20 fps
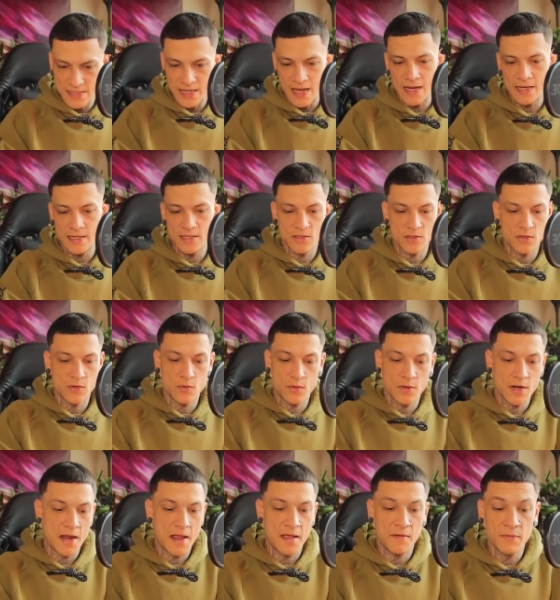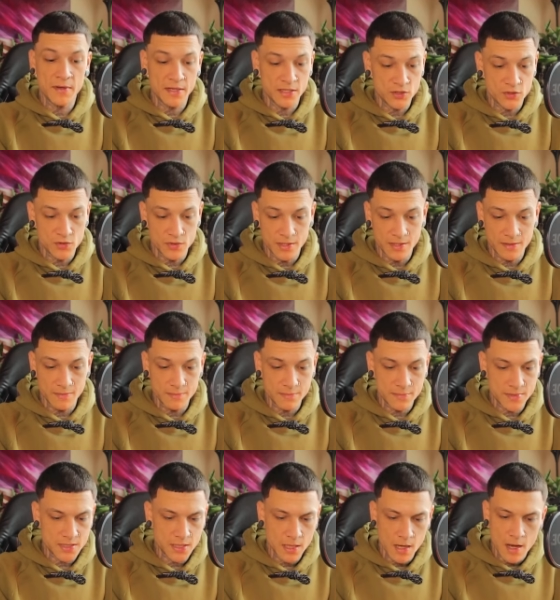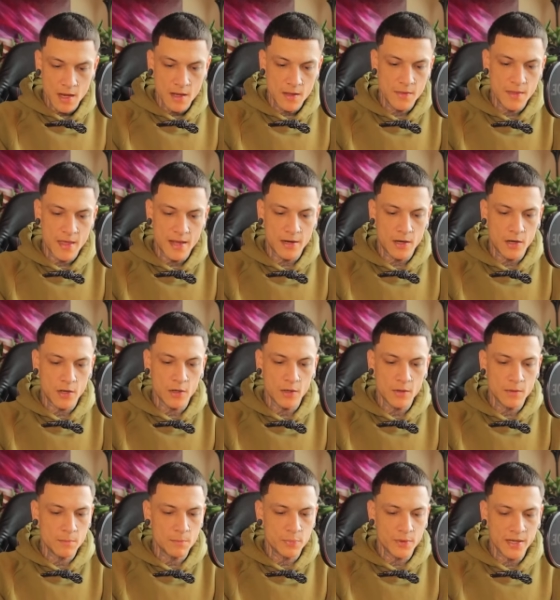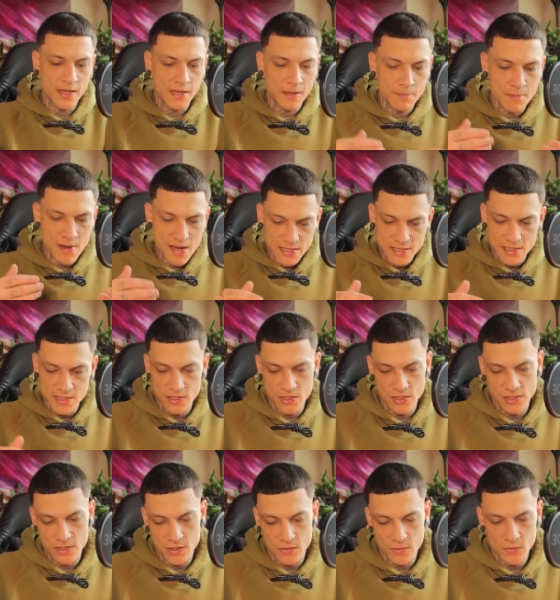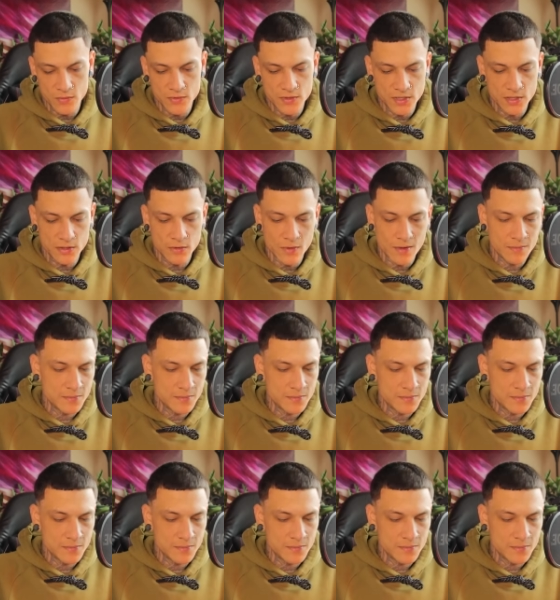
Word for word: signs or having dreams that are bringing messages through to you.